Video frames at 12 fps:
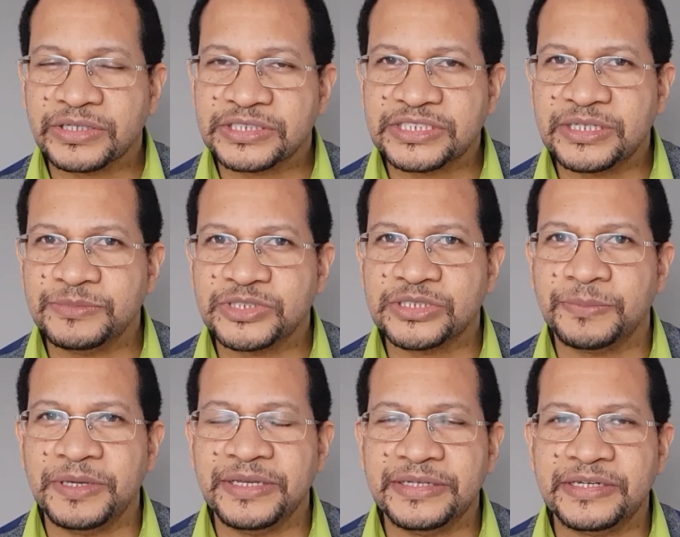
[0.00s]
seems to
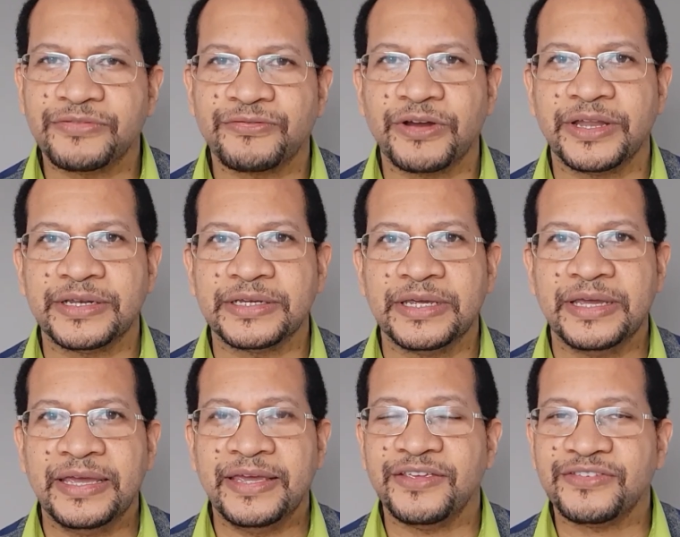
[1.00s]
be different
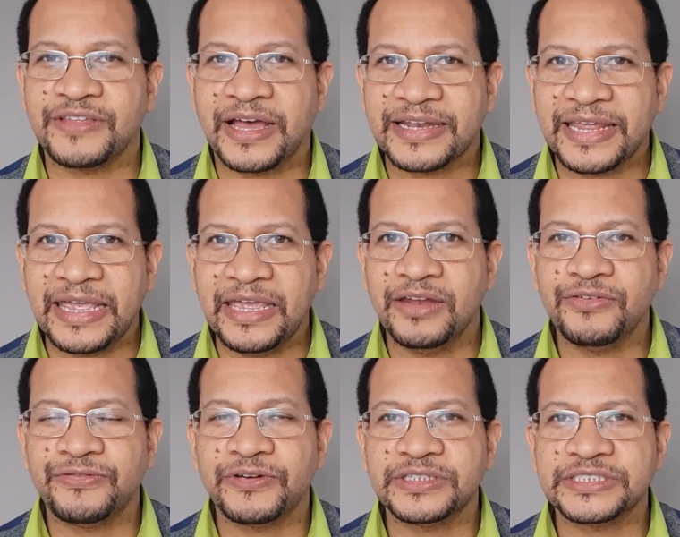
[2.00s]
is that
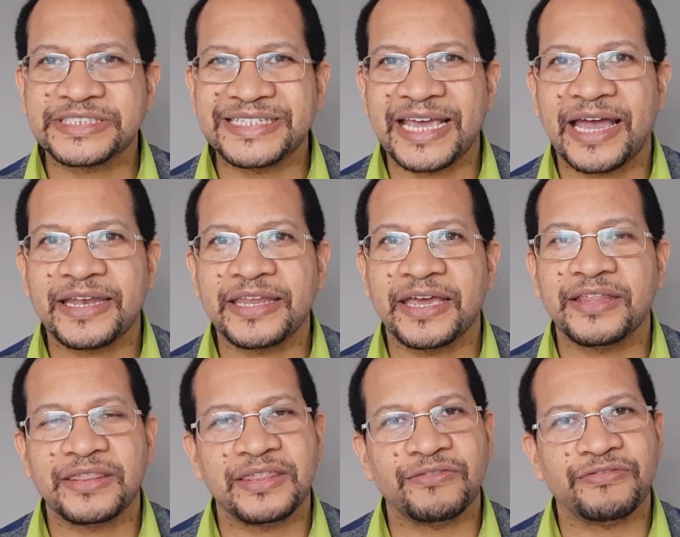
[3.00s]
infants can
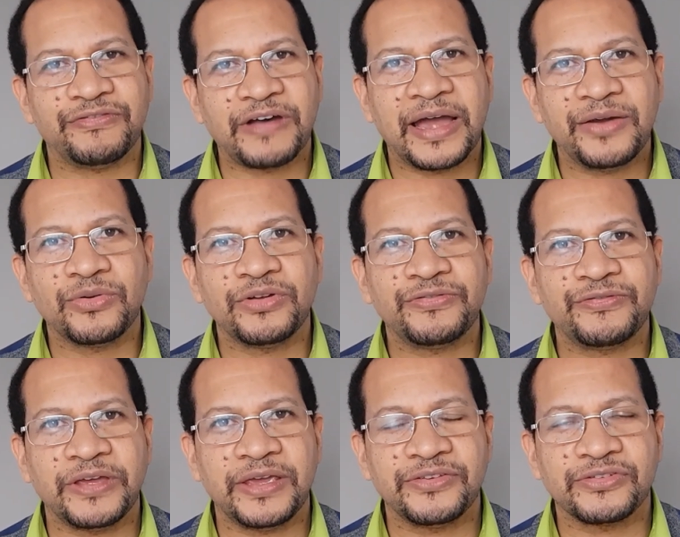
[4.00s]
get the viral
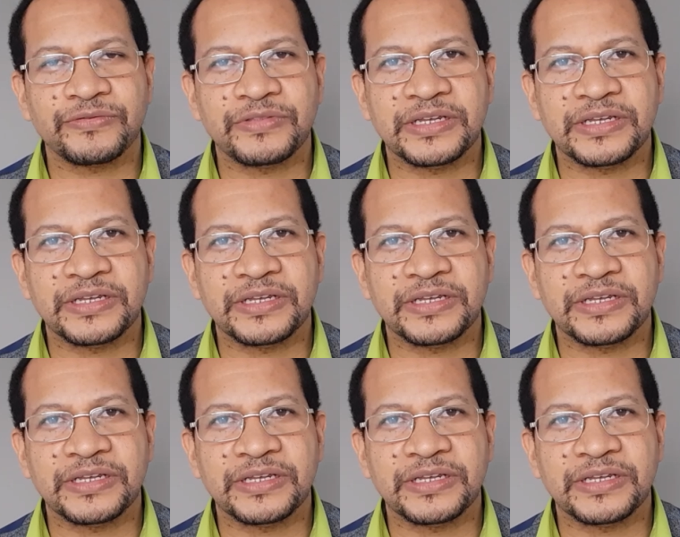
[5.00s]
phase of the